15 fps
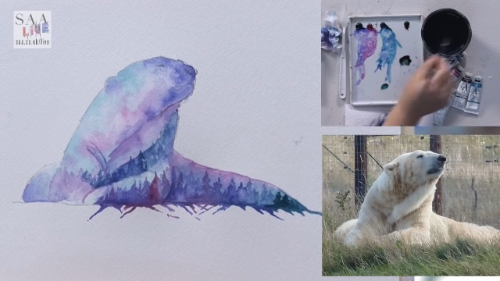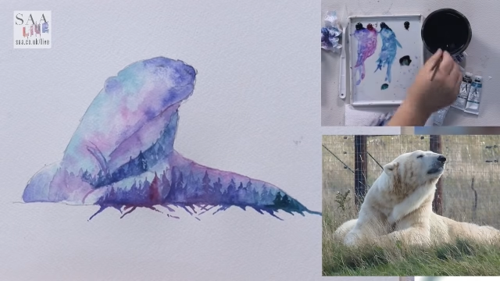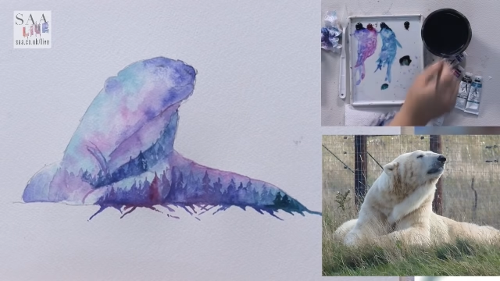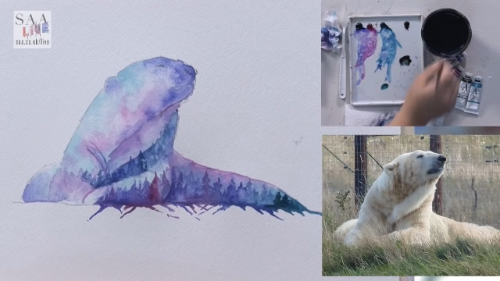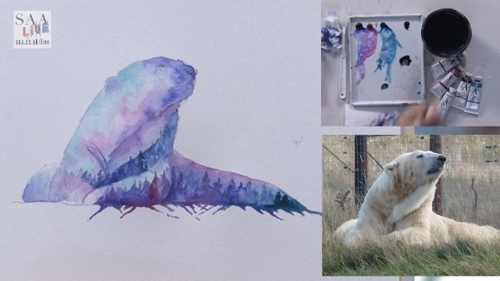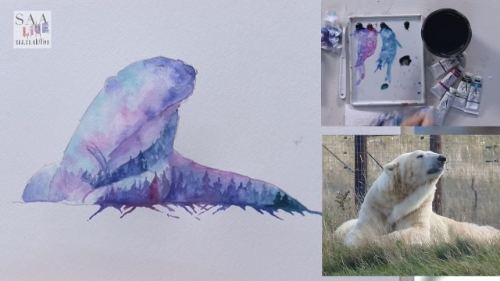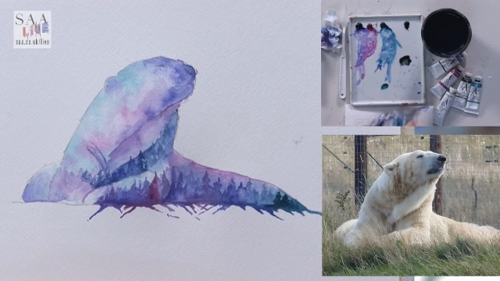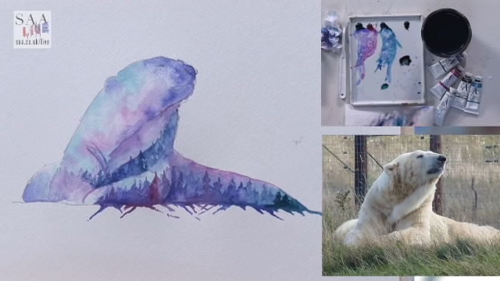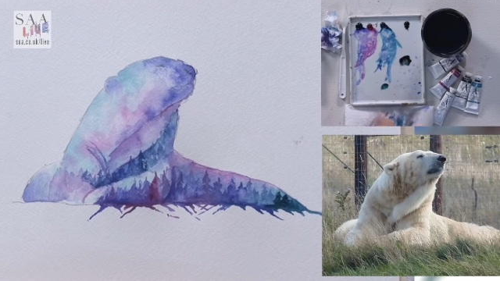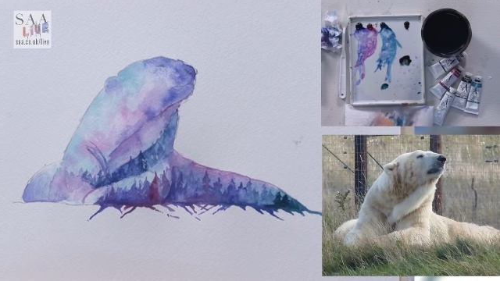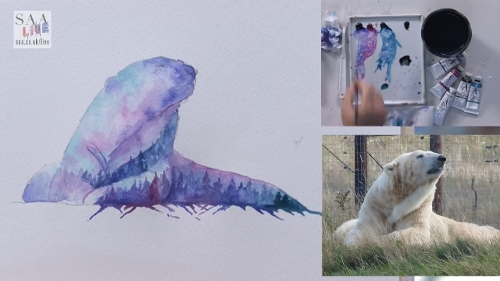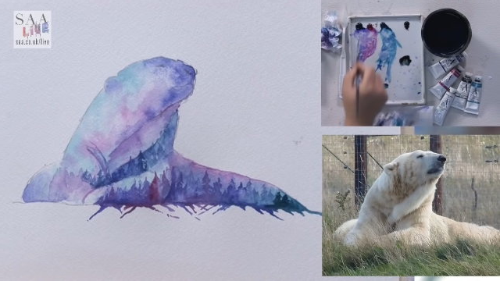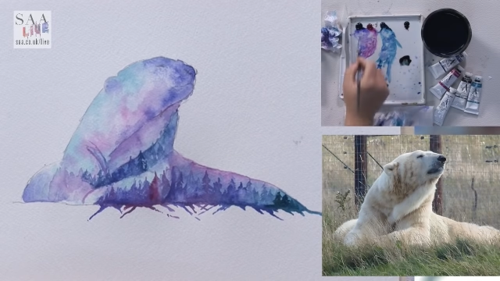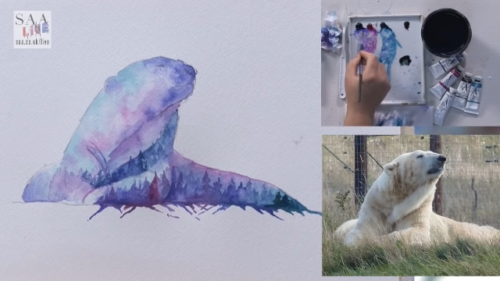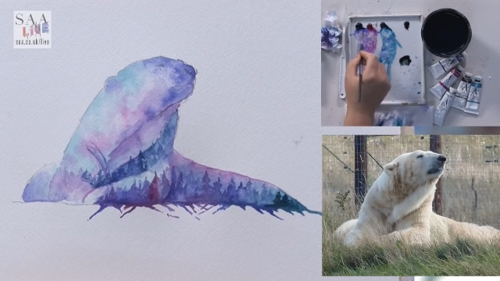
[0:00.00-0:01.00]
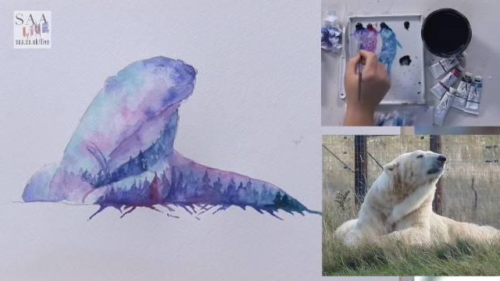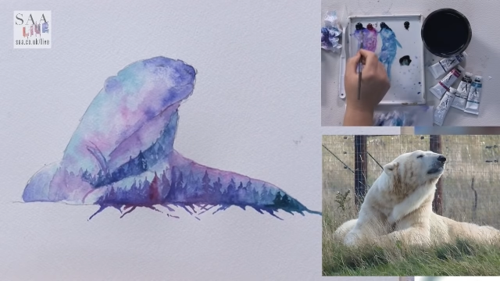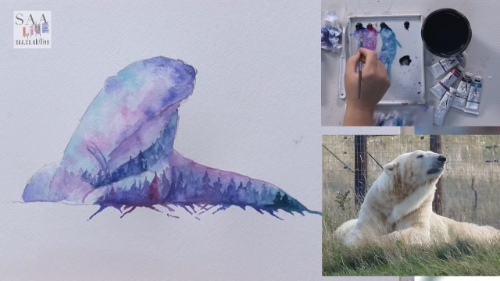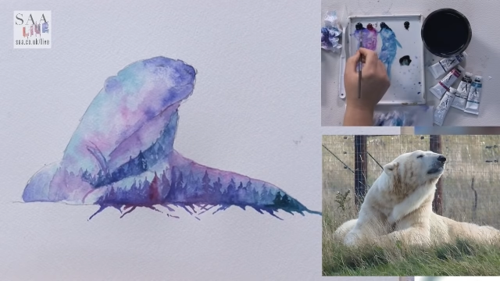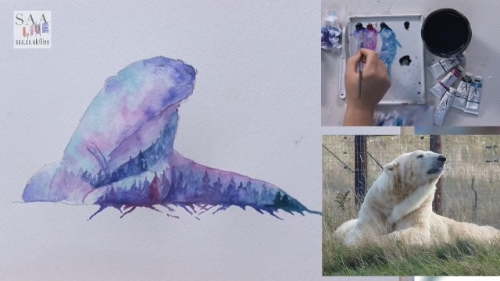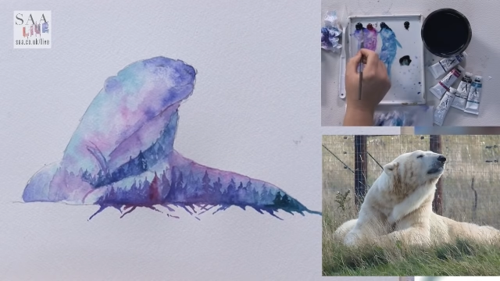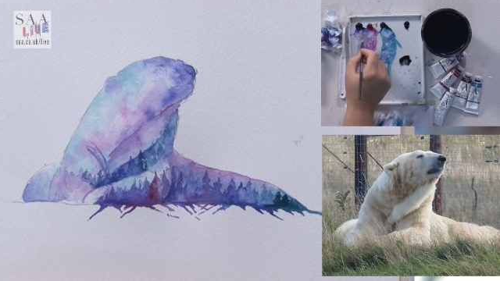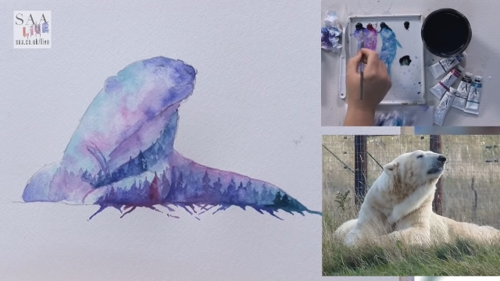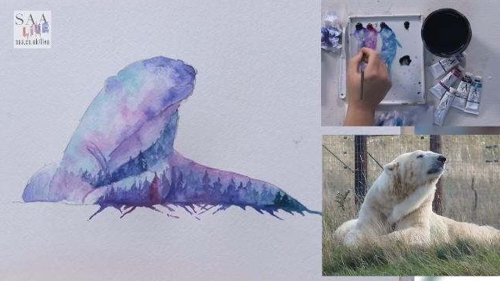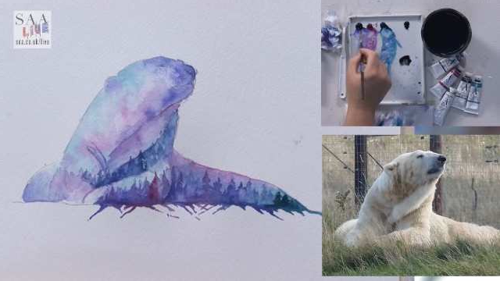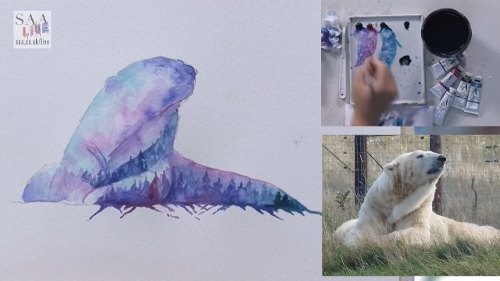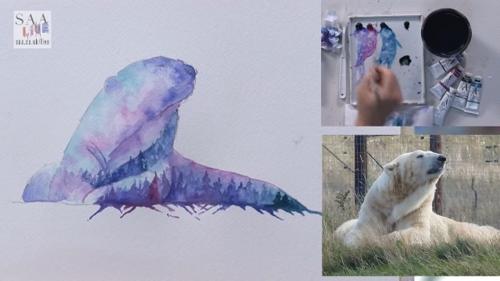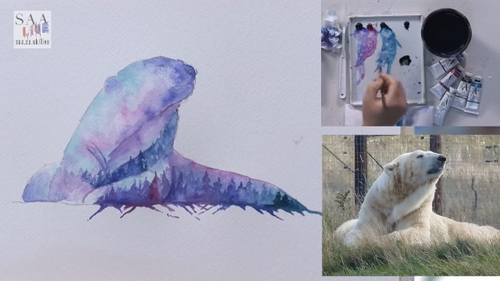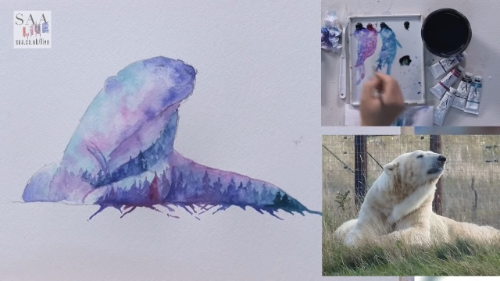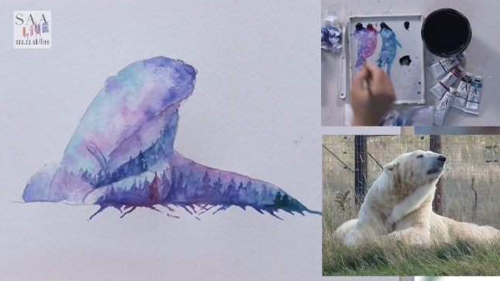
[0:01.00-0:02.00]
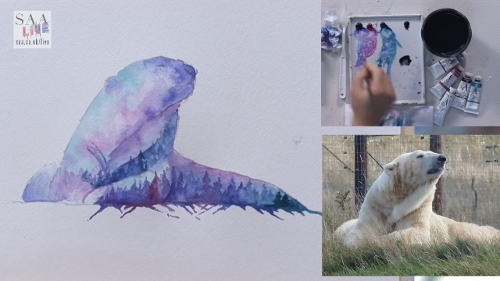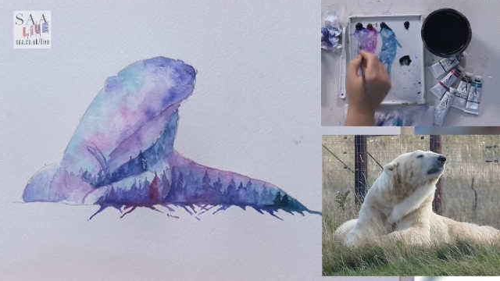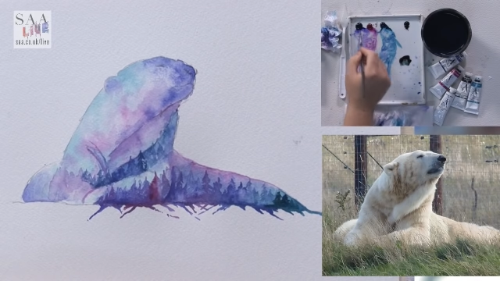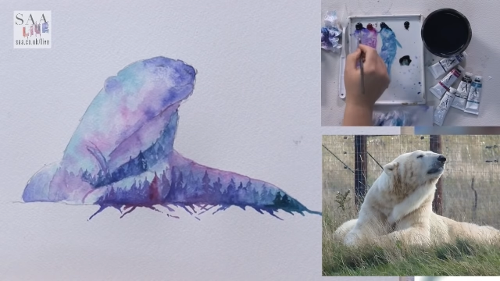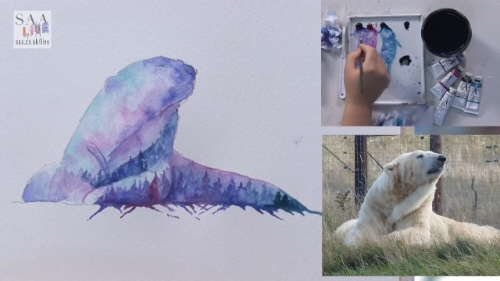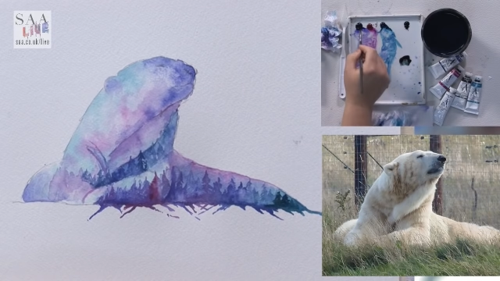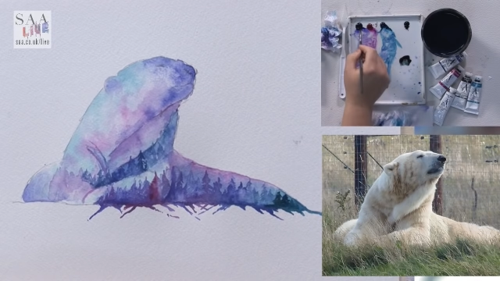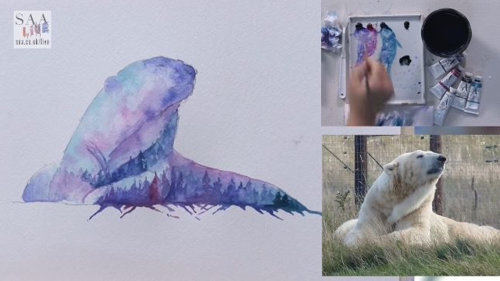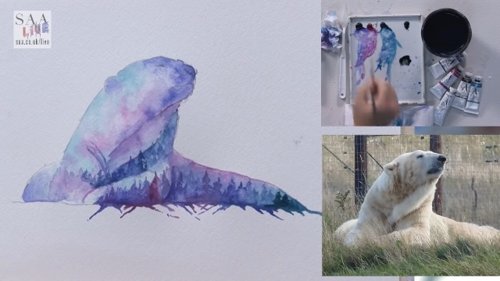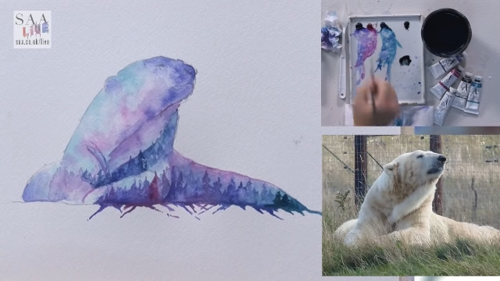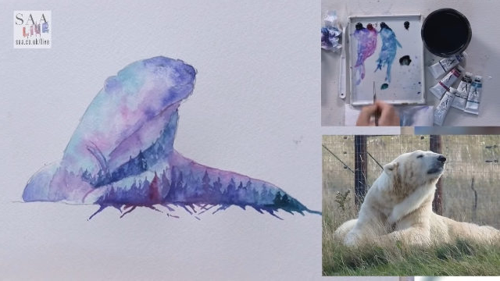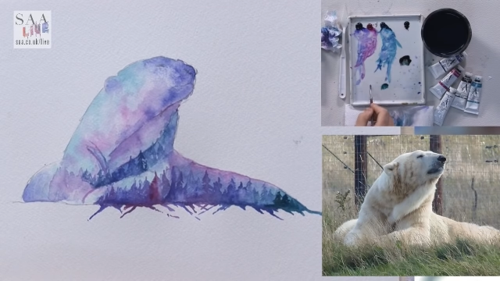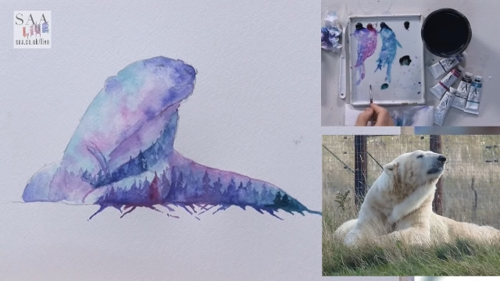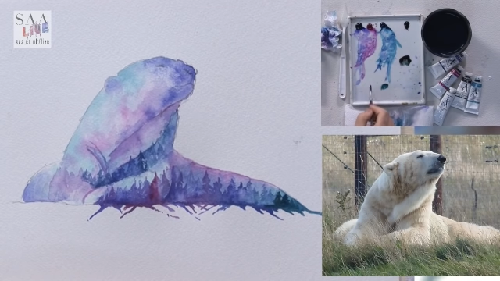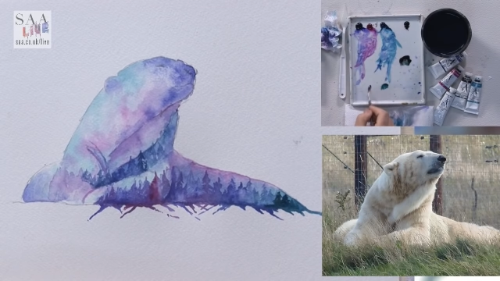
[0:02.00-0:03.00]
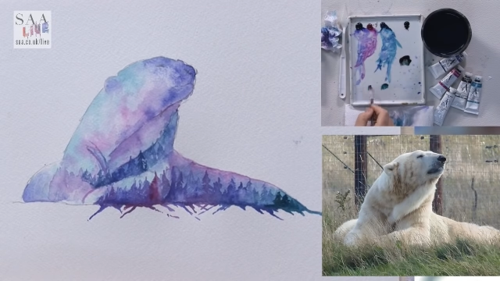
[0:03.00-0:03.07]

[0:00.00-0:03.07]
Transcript: Nobody's mouth can be seen.